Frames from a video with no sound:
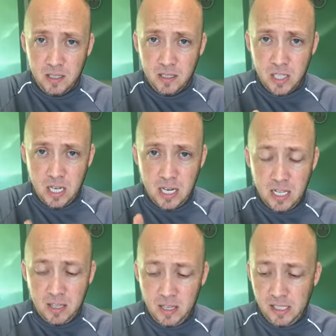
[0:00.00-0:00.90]
John
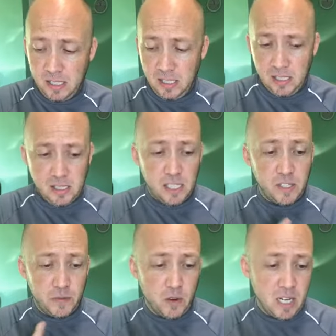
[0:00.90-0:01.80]
8 36, is
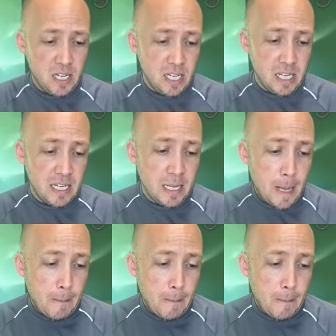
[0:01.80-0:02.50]
free indeed.